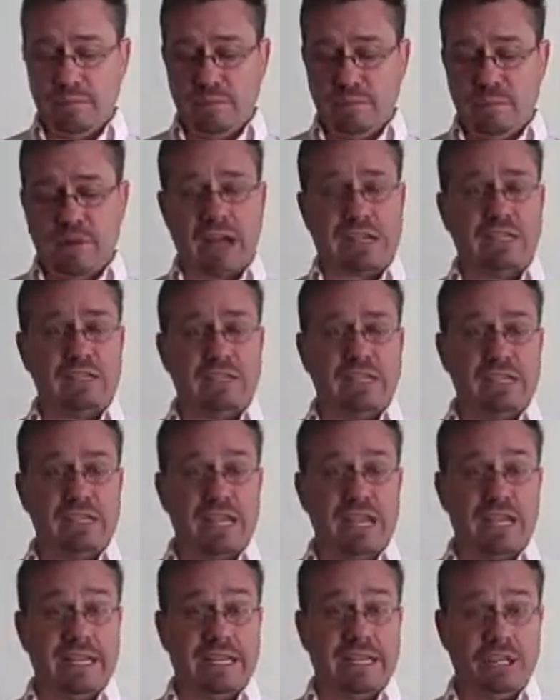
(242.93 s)
practice this
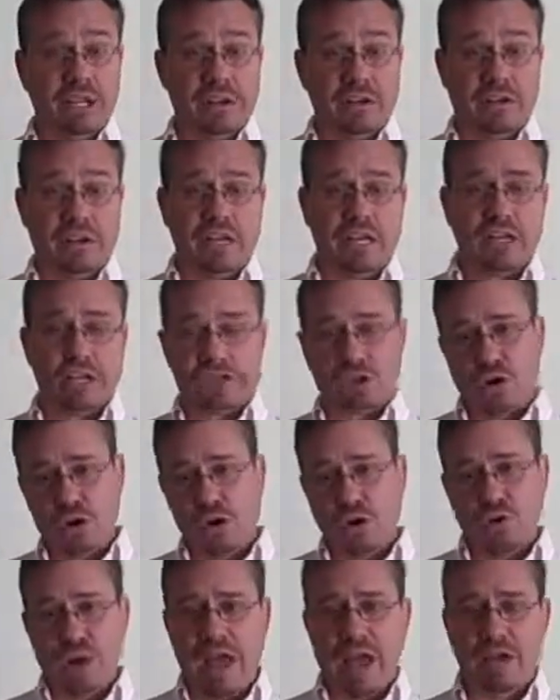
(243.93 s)
on each other. And you can go
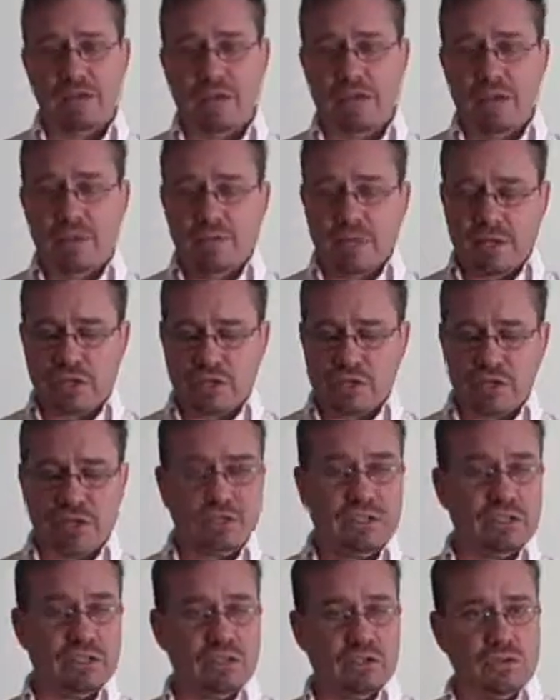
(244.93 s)
around, make sure they're
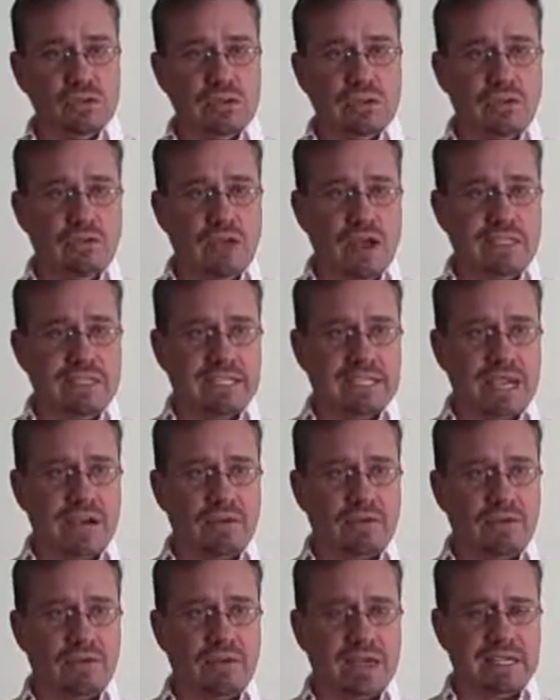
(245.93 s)
doing the crossing out
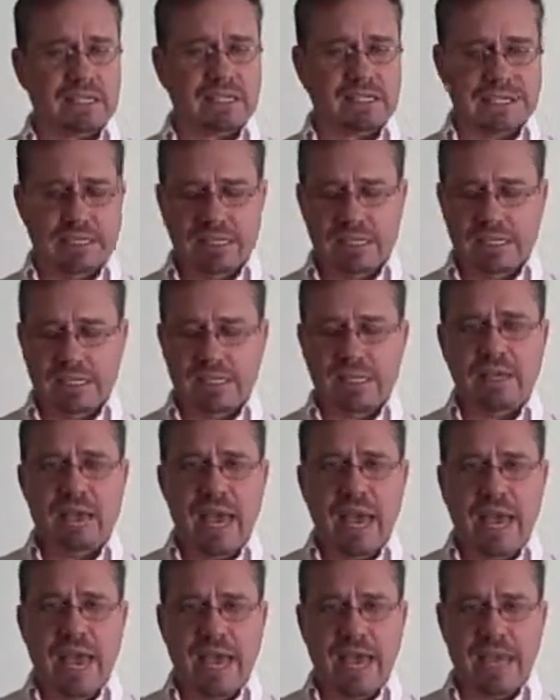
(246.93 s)
correctly,
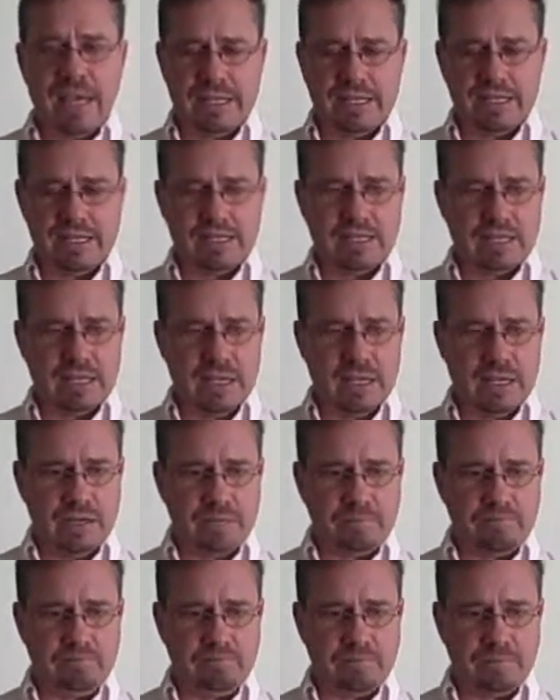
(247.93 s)
and
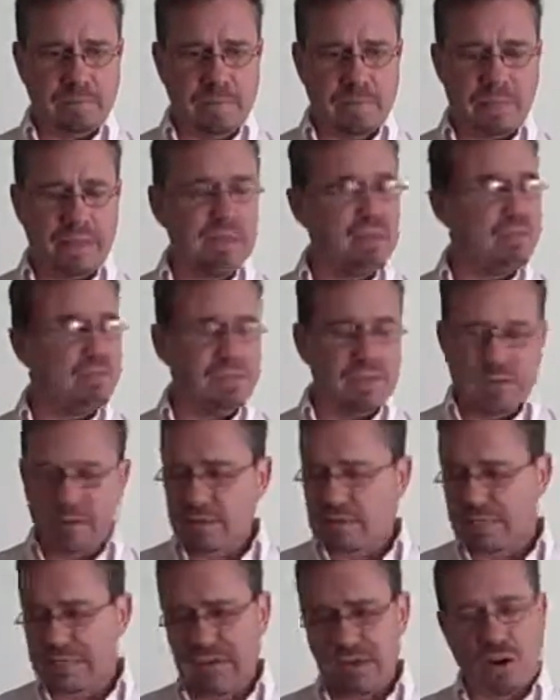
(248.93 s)
they'll
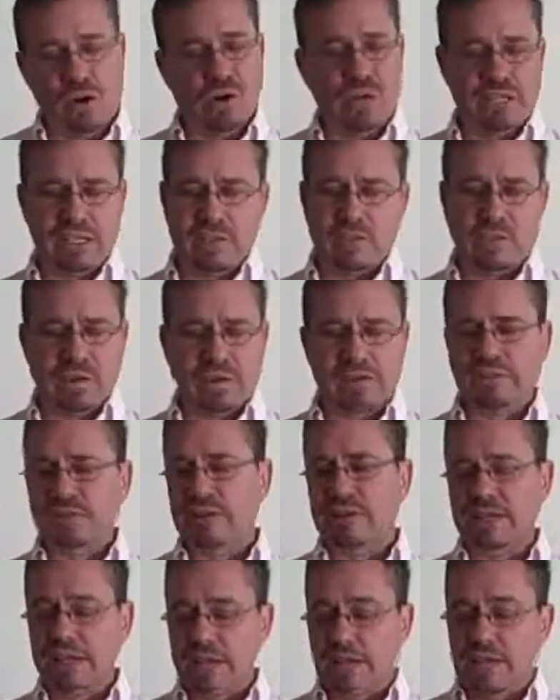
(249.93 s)
say, oh, it didn't work for
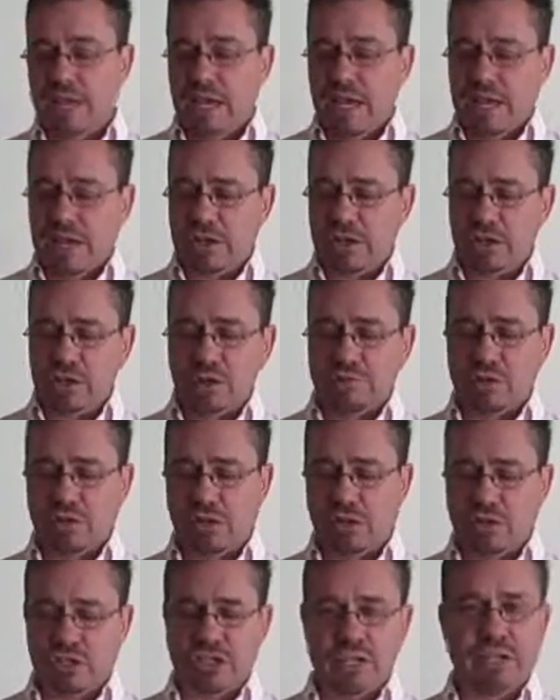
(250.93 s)
me, and you have to go
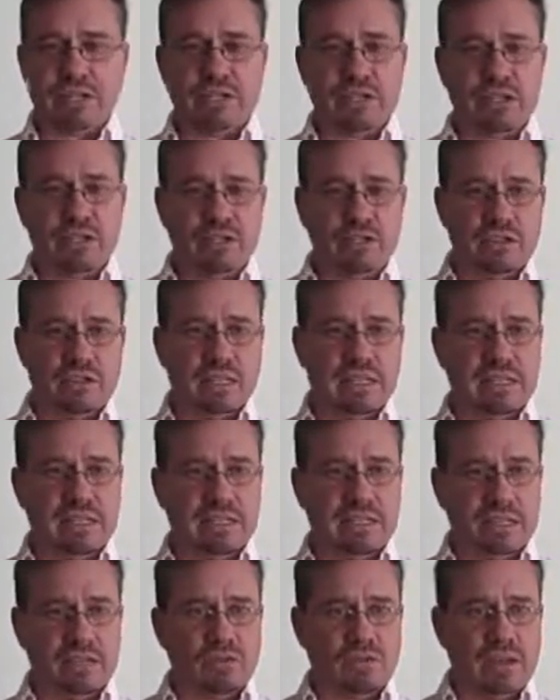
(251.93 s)
and check to make sure
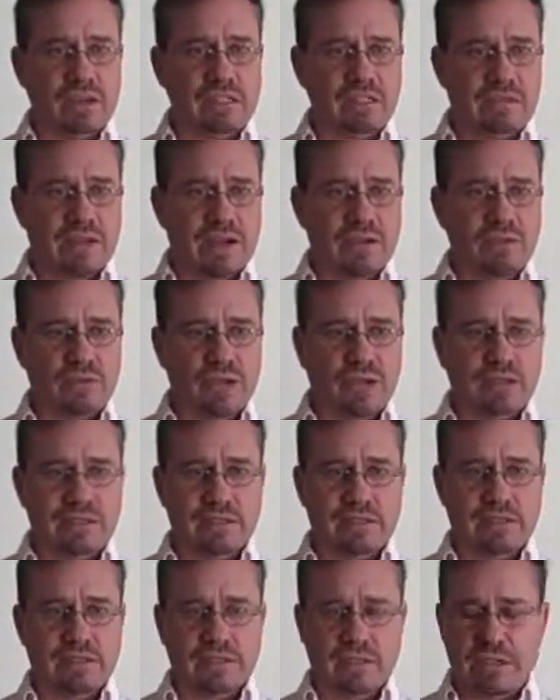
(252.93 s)
they crossed them out correctly.
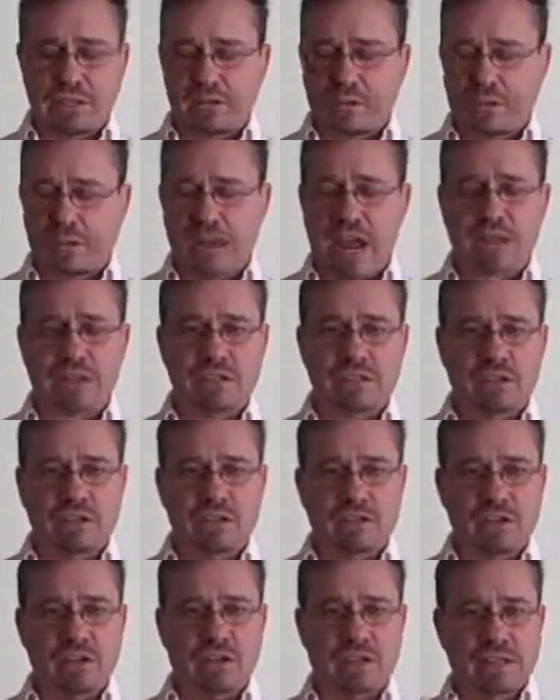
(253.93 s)
That's what the practice is
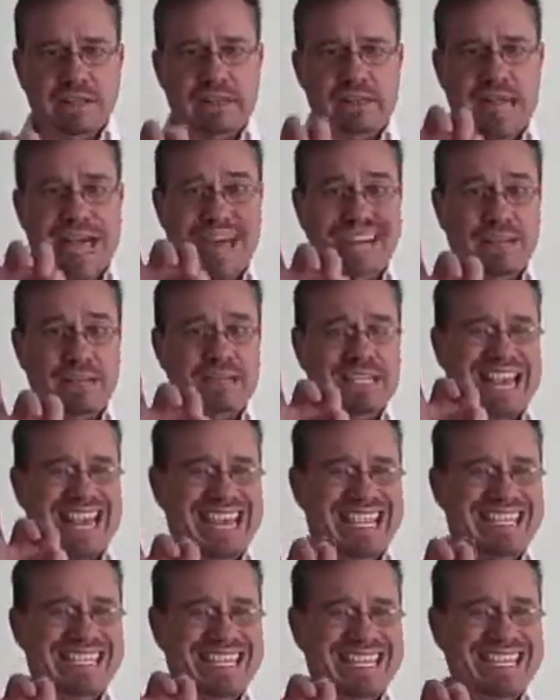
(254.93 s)
for, and it'll add up to
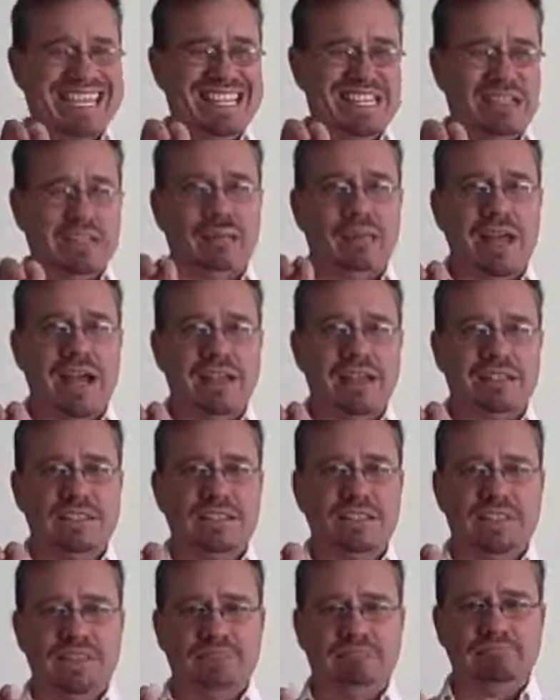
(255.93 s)
18 on the practice
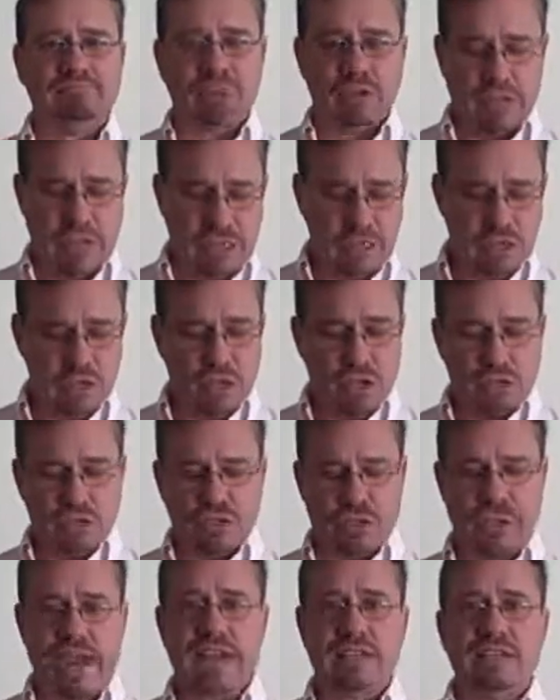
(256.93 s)
sheet. Okay, so
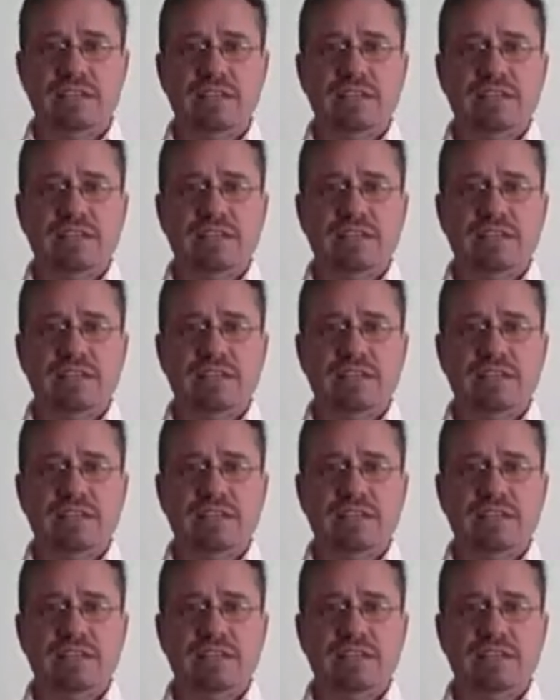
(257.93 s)
that